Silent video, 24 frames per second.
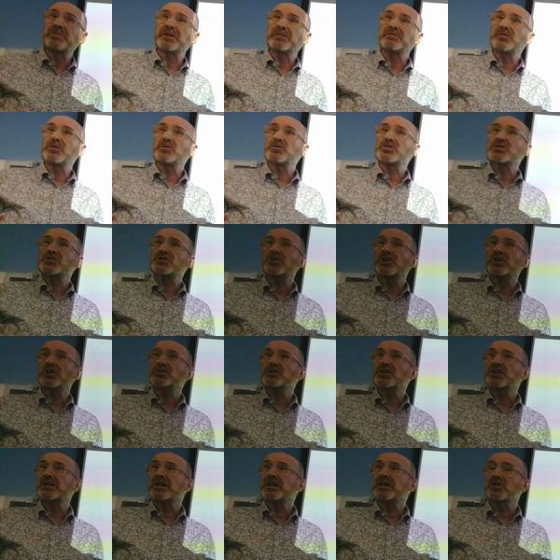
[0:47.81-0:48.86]
if you
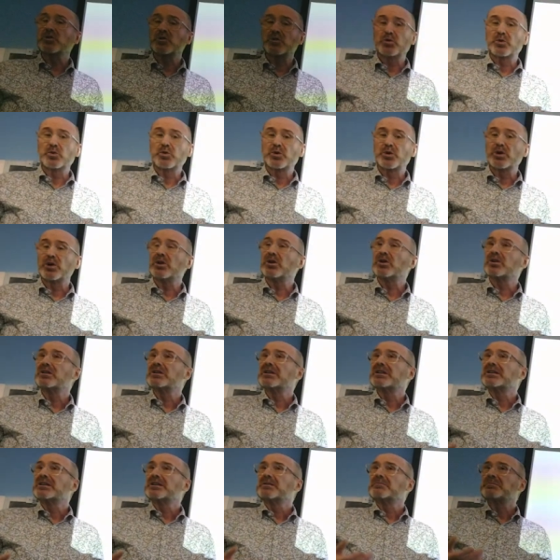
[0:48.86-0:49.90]
search it in Google
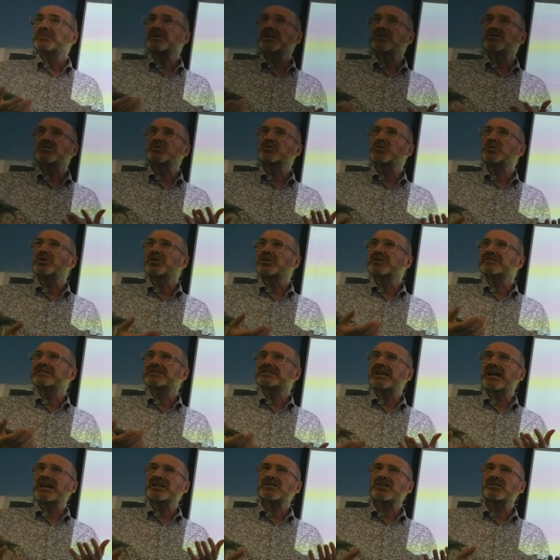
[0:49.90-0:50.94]
because Google
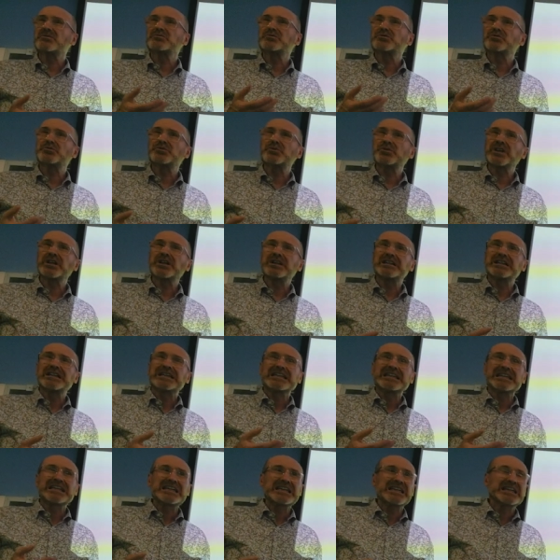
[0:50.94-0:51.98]
doesn't
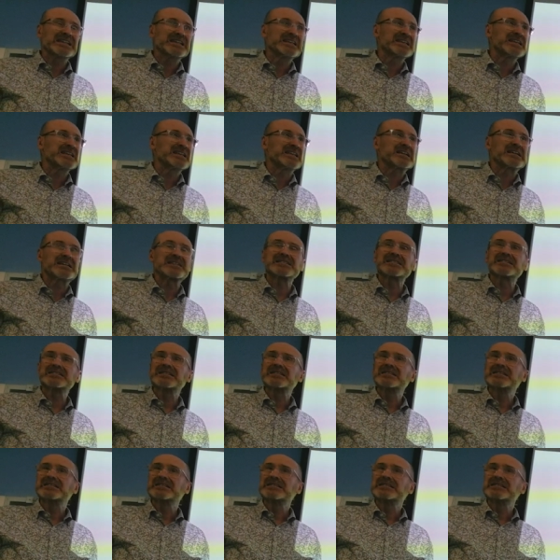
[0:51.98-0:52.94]
really index